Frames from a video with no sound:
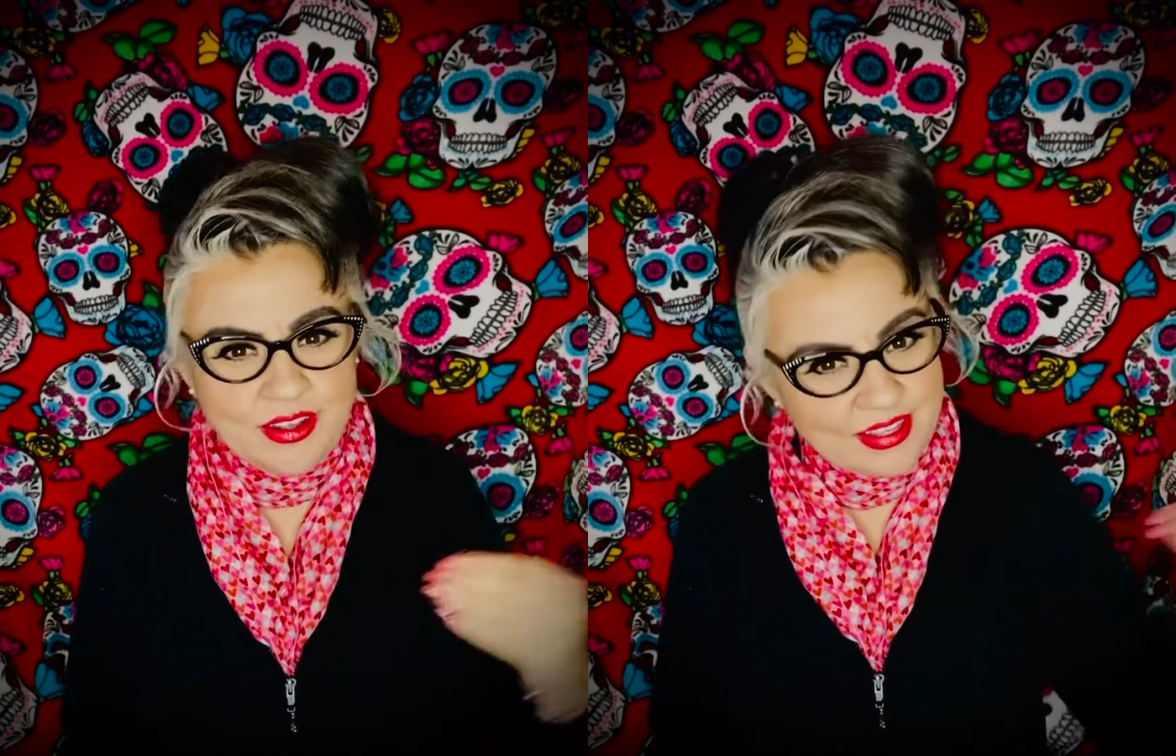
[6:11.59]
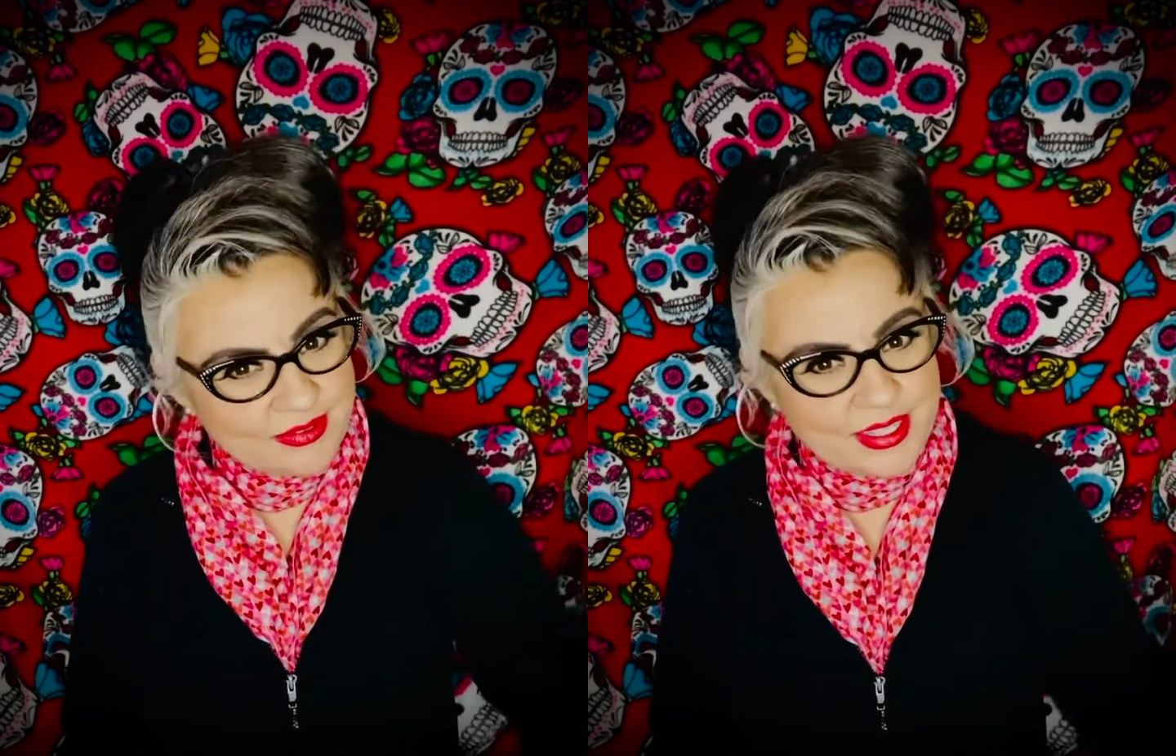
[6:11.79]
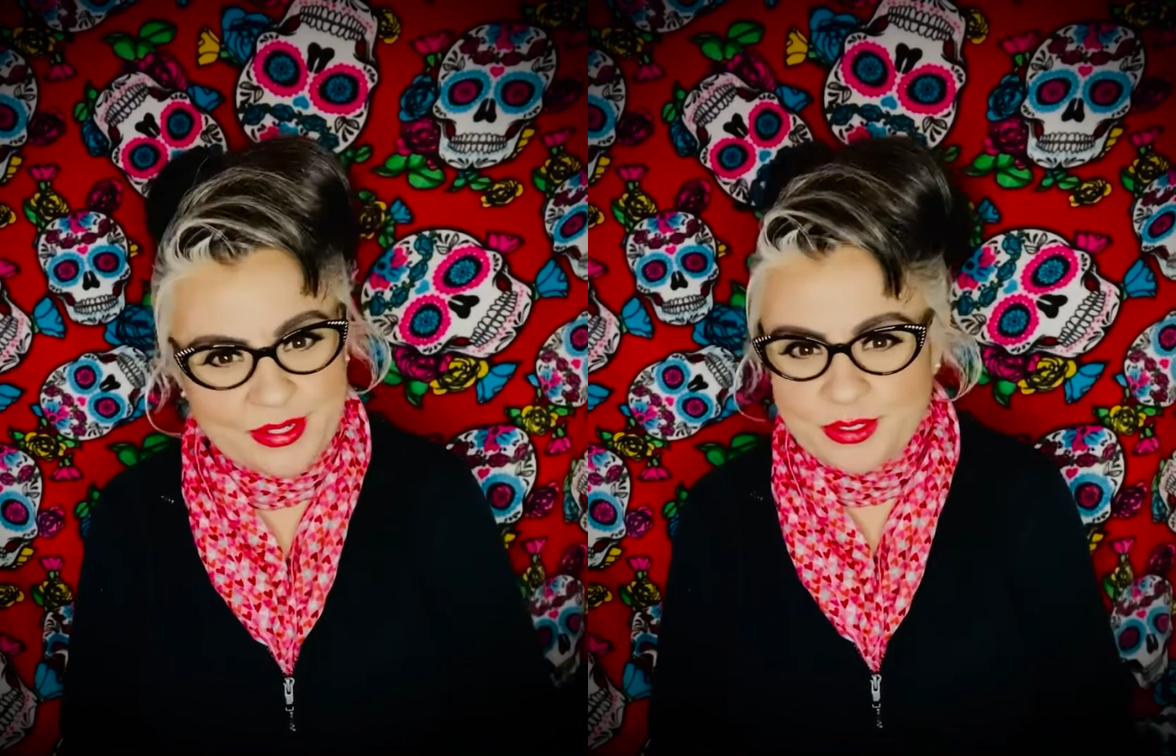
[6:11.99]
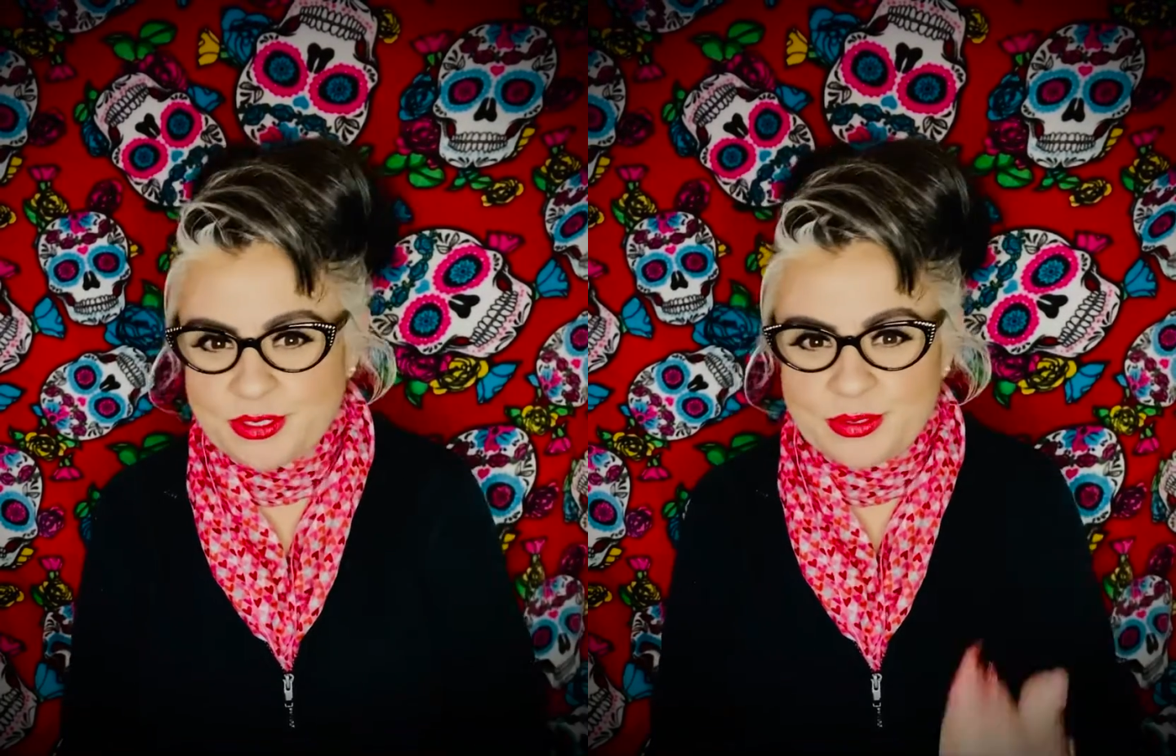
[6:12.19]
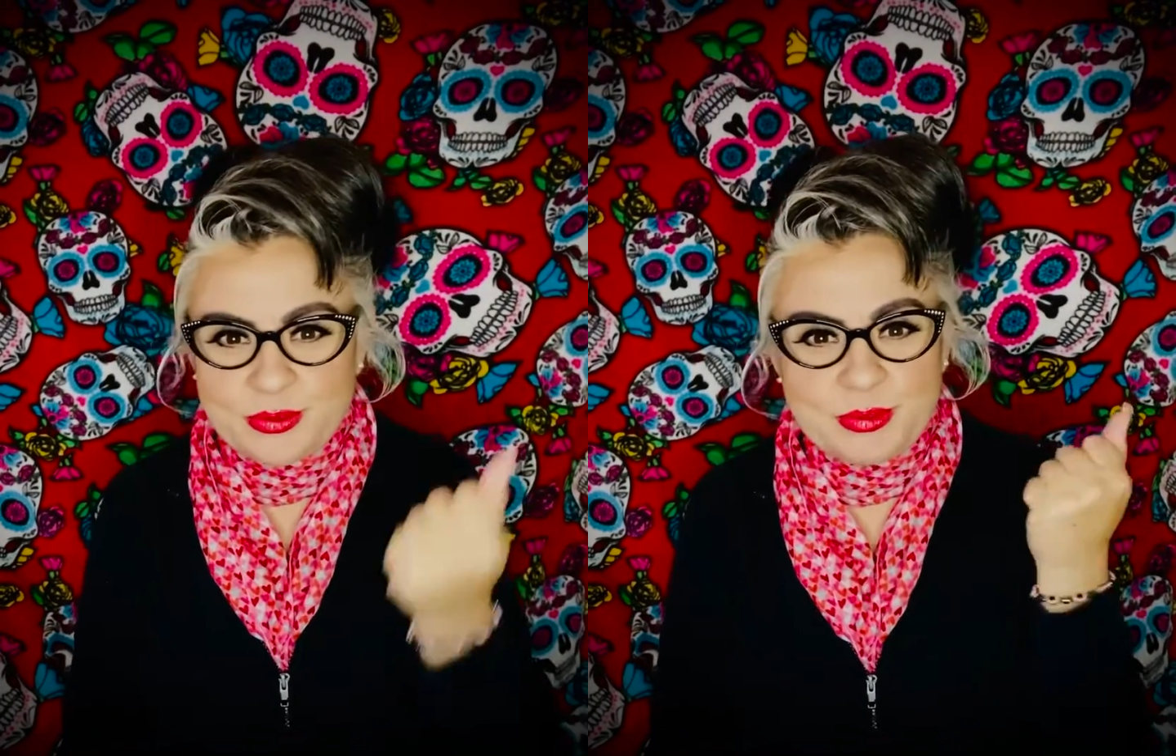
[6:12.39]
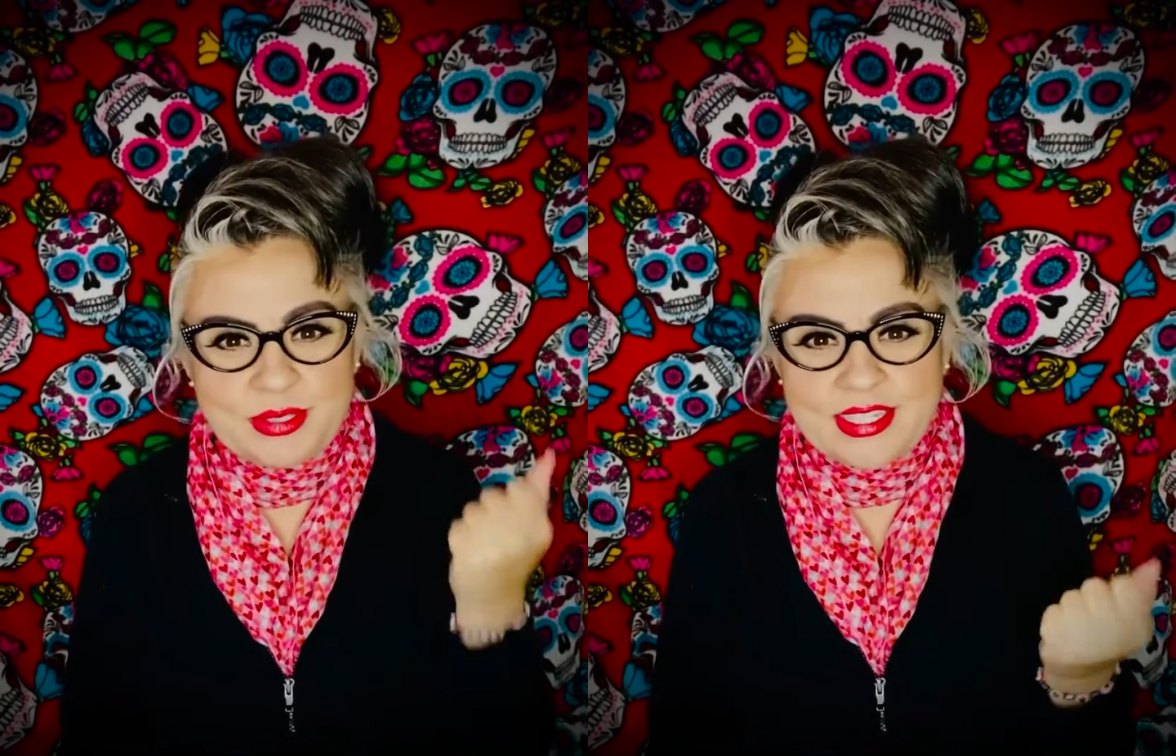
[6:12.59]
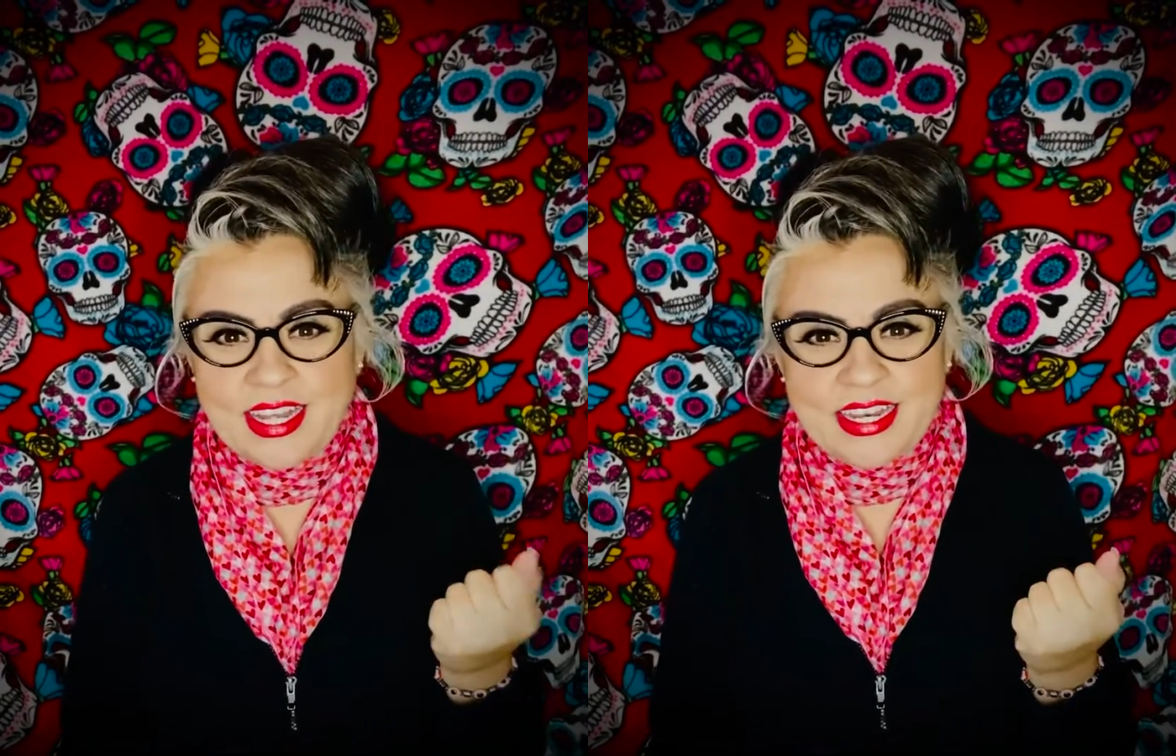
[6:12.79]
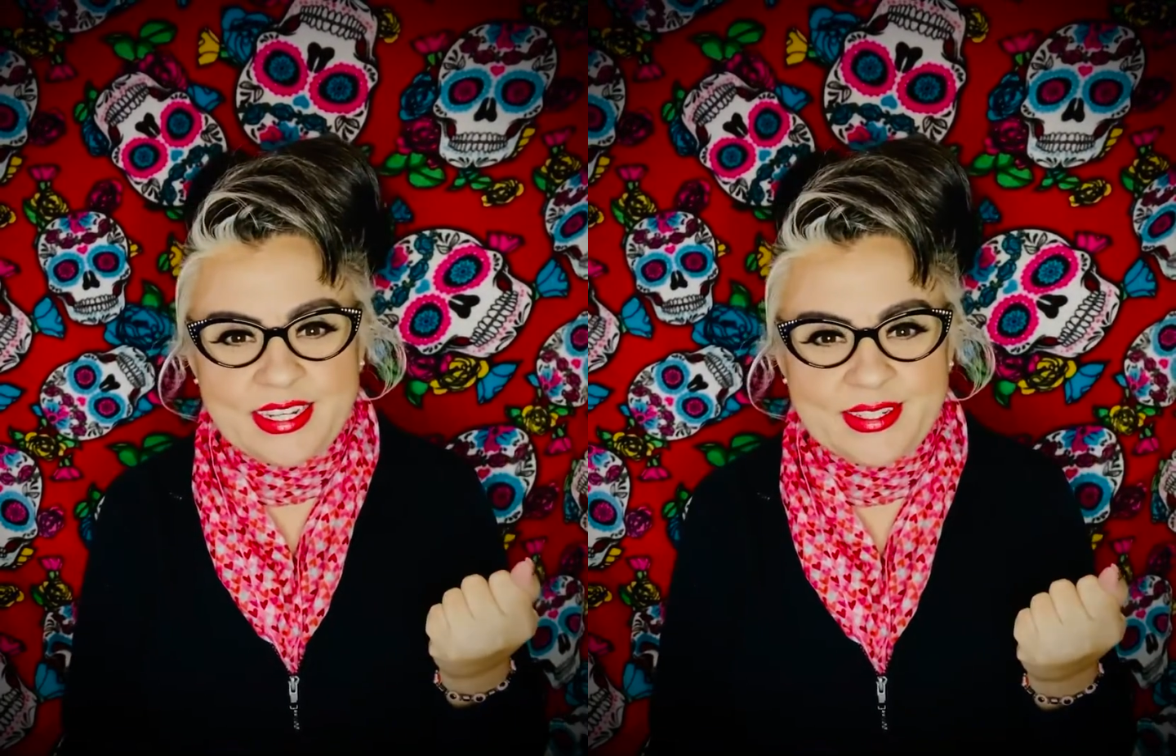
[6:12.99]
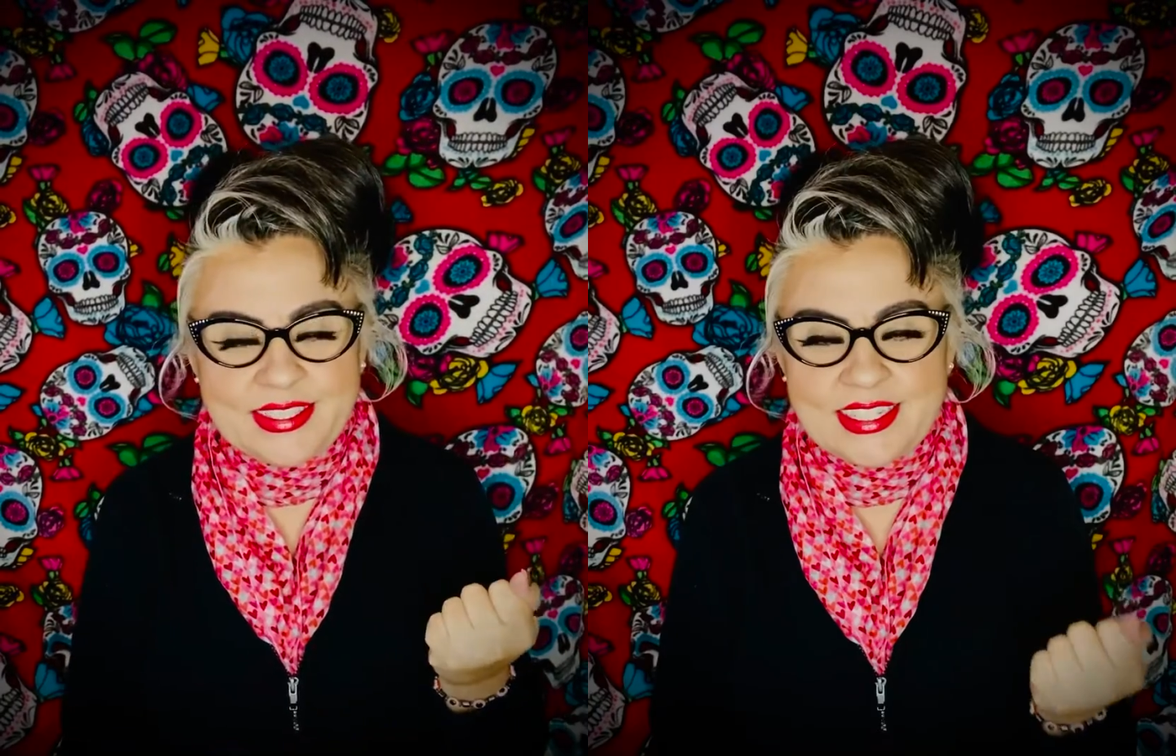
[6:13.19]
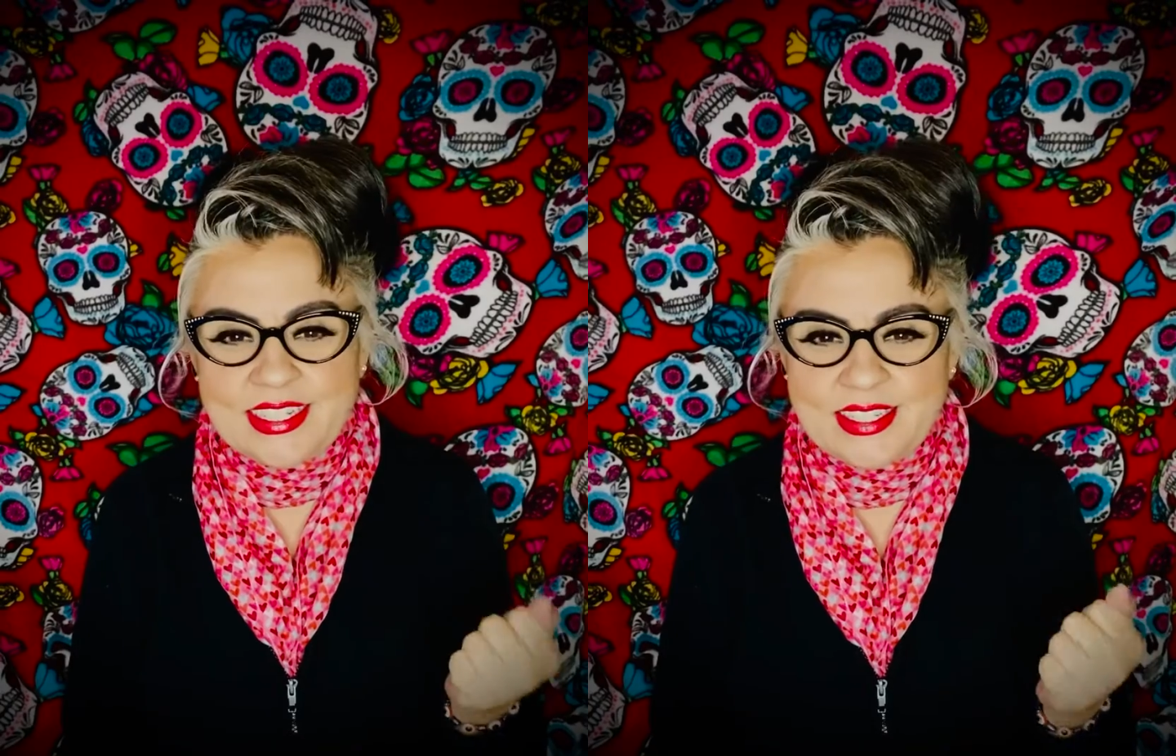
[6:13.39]
I like swooped in that
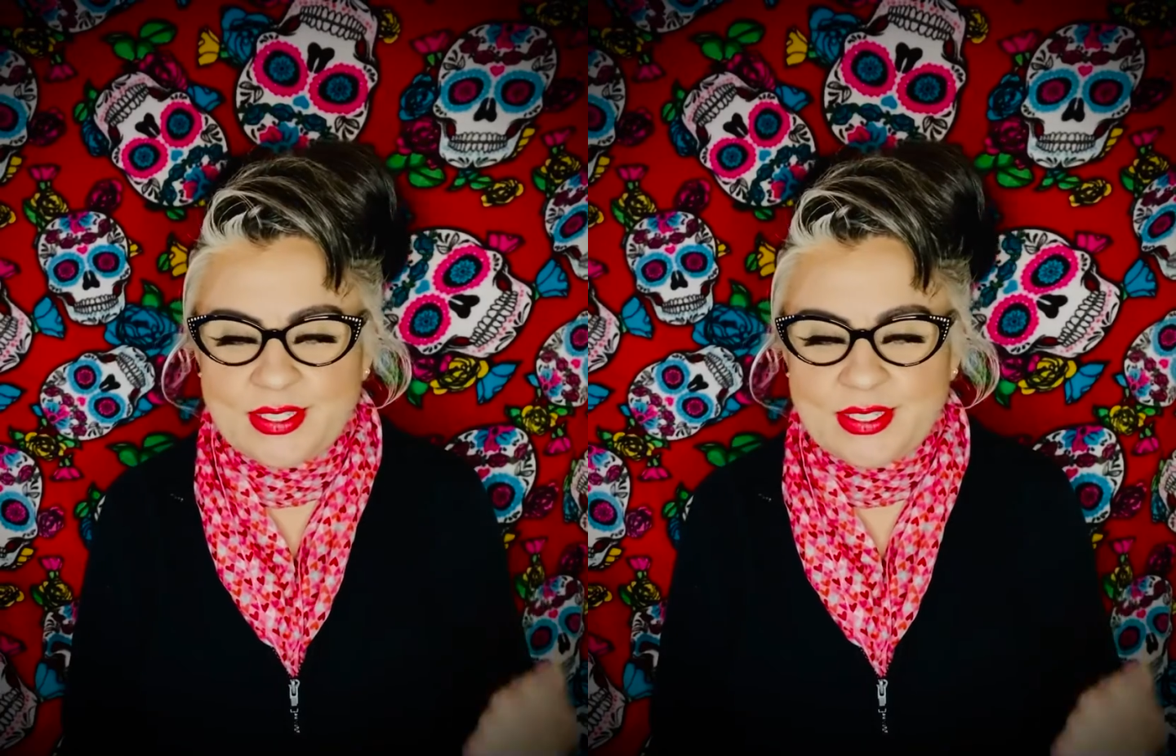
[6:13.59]
energy